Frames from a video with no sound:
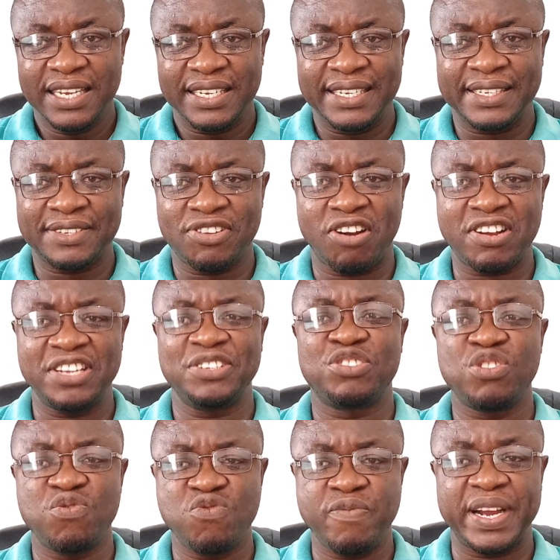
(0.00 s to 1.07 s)
he's talking
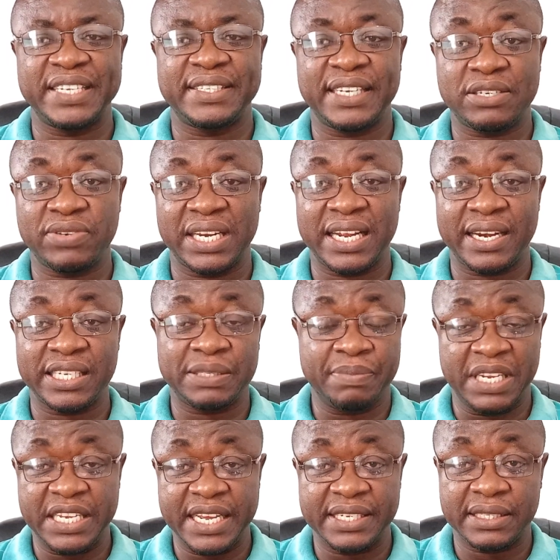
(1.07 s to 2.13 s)
to a woman, sexual
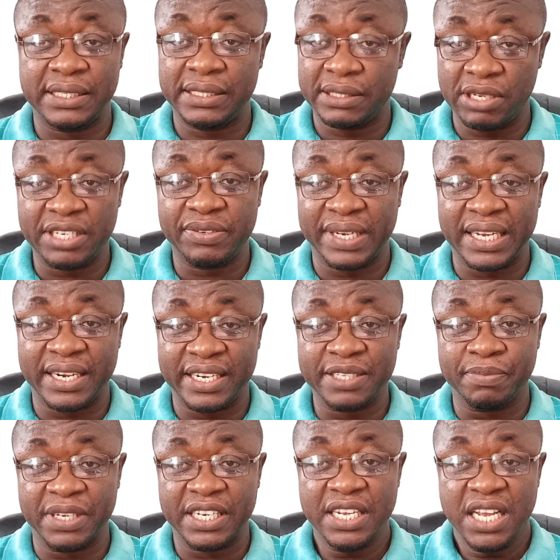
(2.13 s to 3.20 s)
harassment. Yes, it's sexual
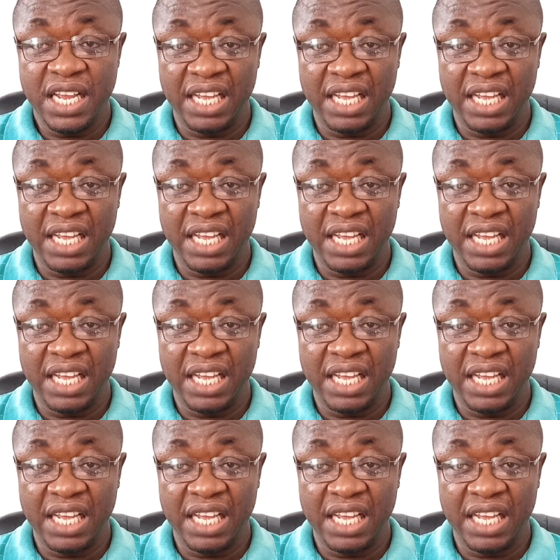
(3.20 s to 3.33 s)
harassment.